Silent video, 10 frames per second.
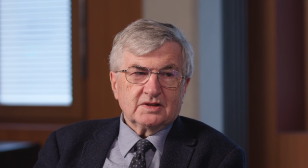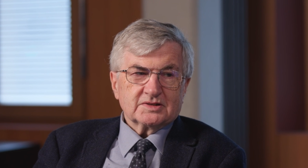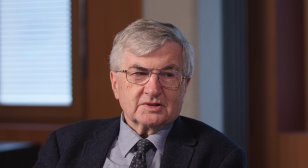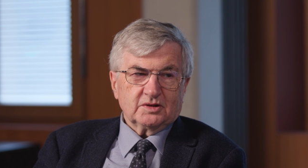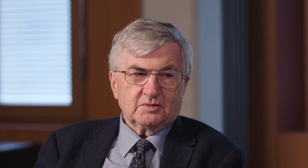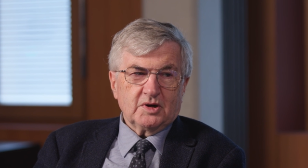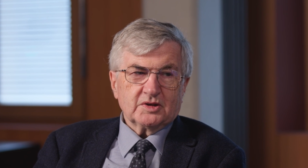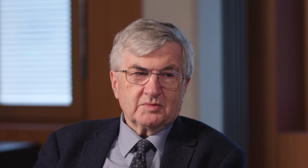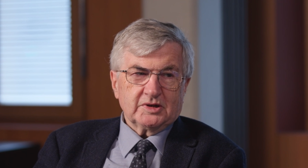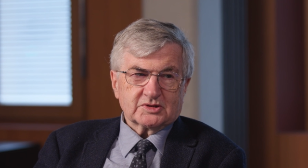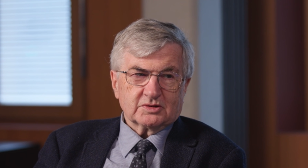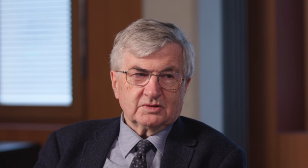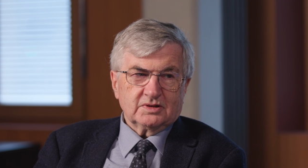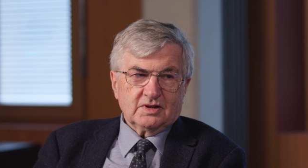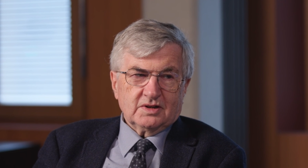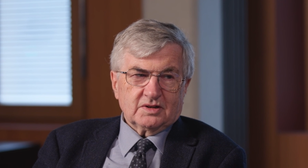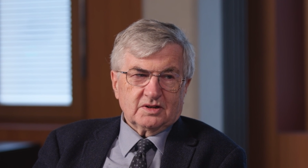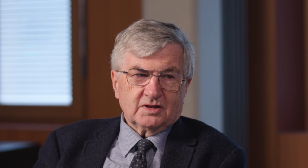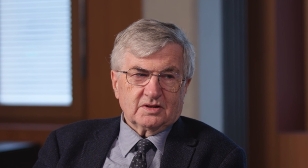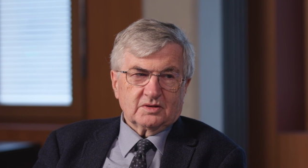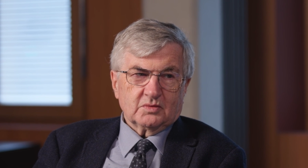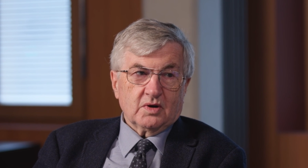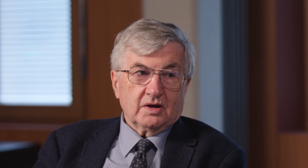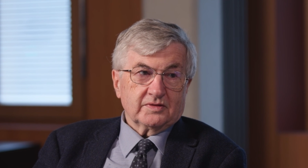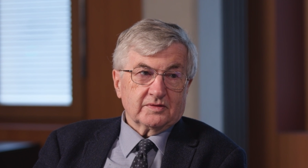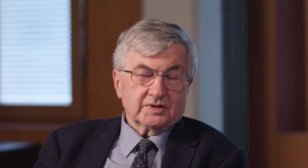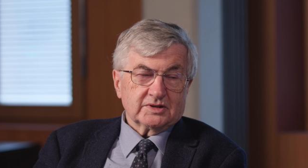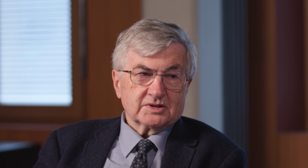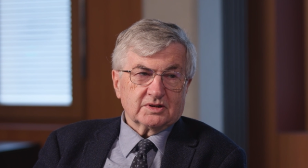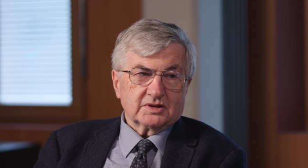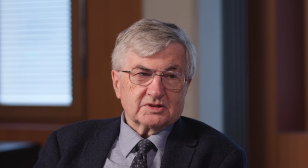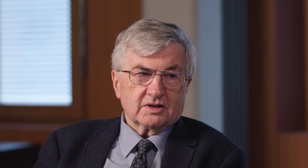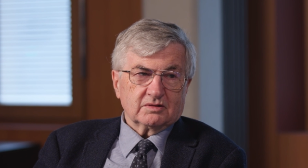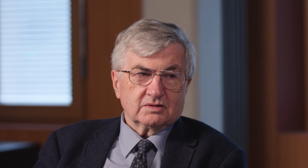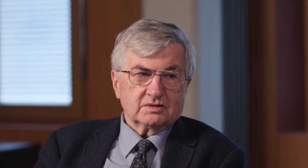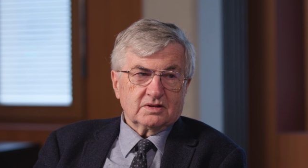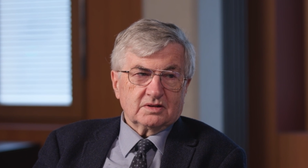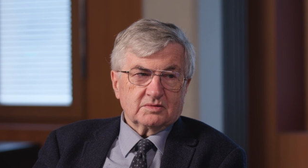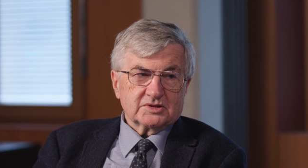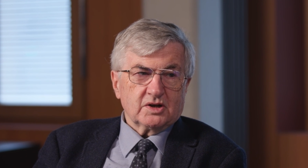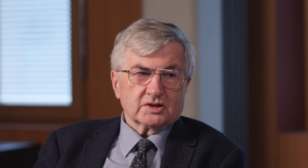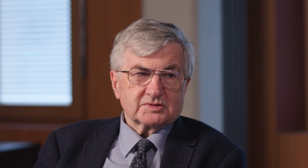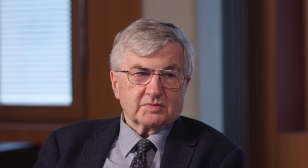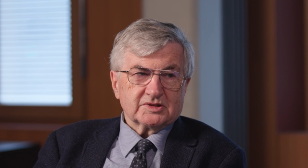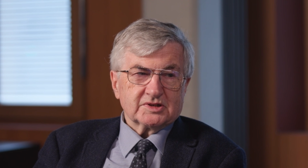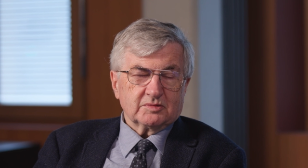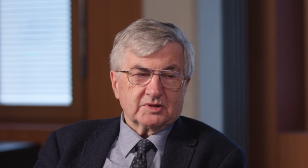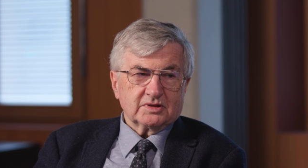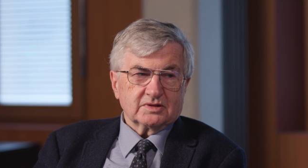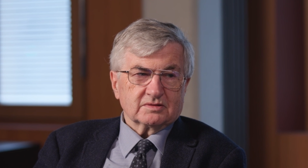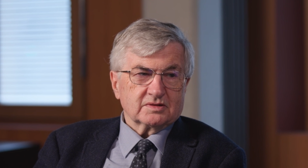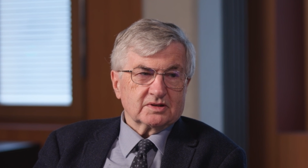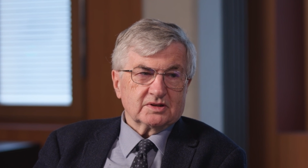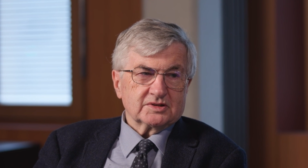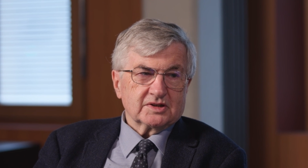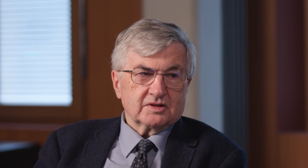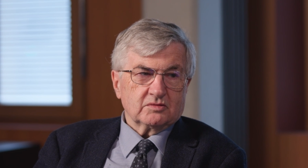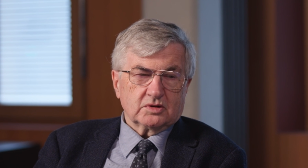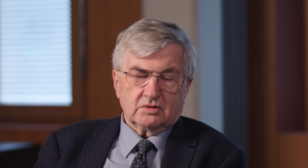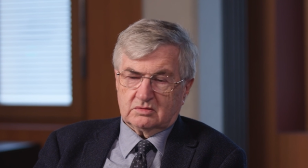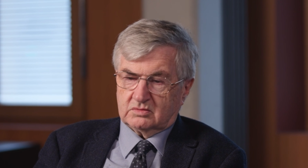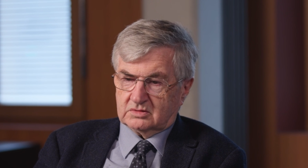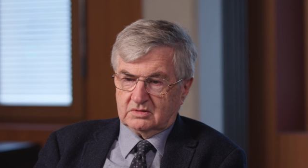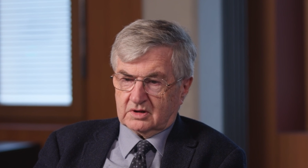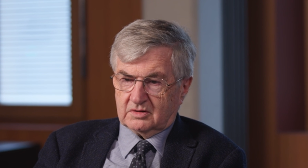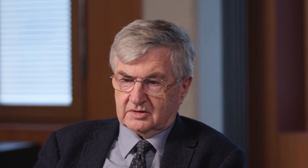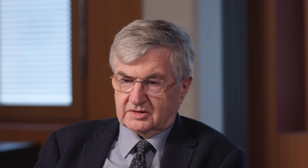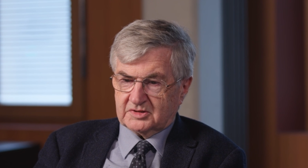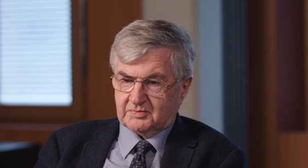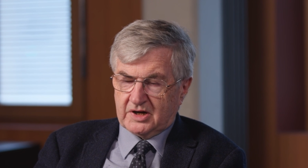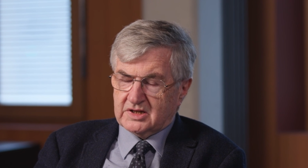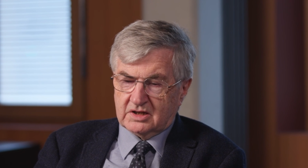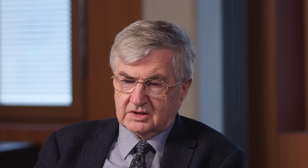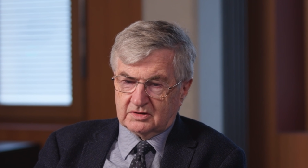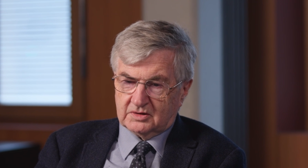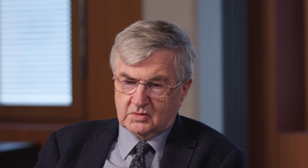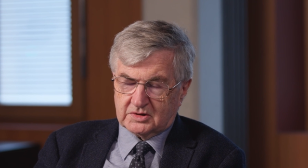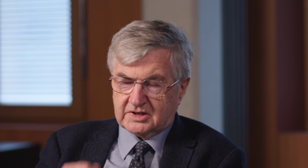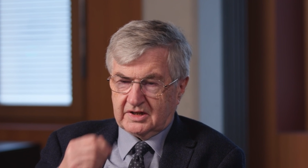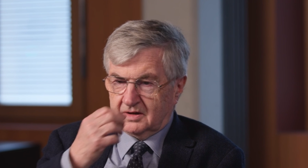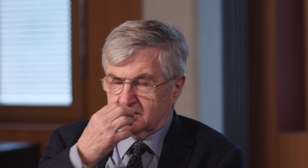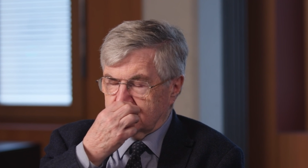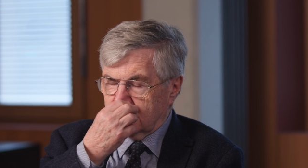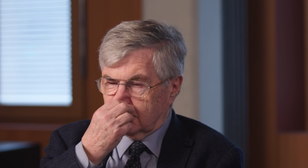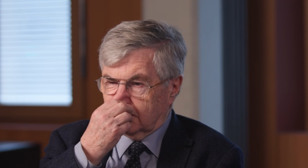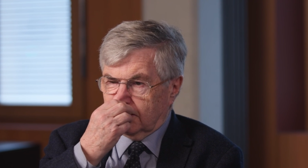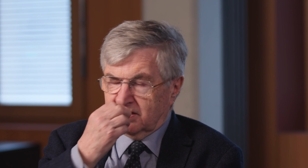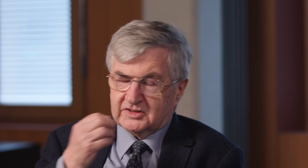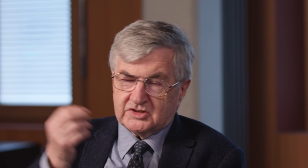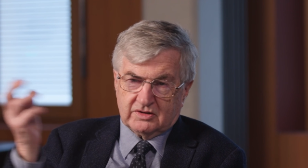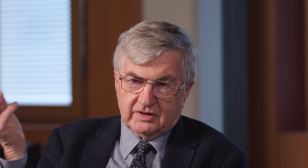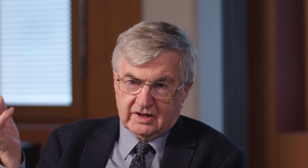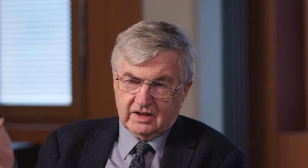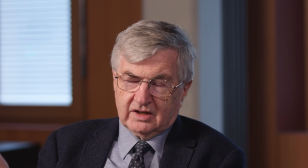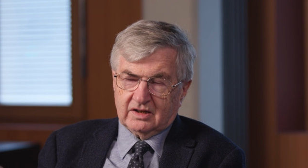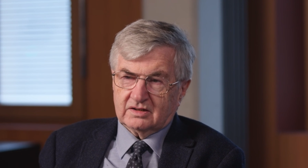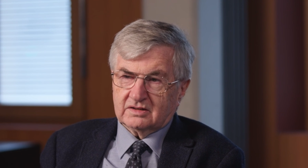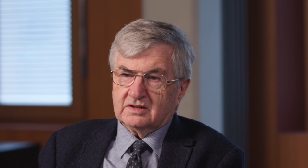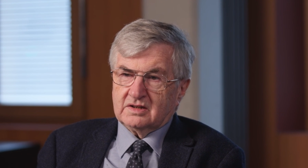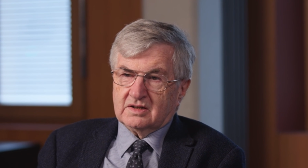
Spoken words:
So Martha Mitchell, wife of the Attorney General, was asked by somebody and said, oh look, this break-in at the Watergate Hotel during an